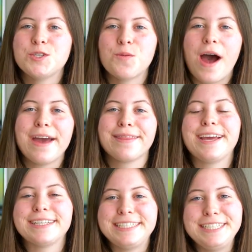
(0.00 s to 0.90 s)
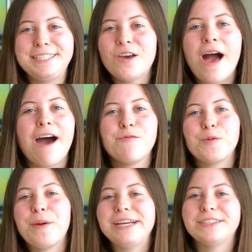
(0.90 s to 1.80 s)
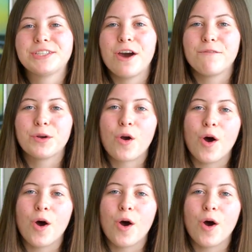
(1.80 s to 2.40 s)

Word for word: so I think TCL have their bases covered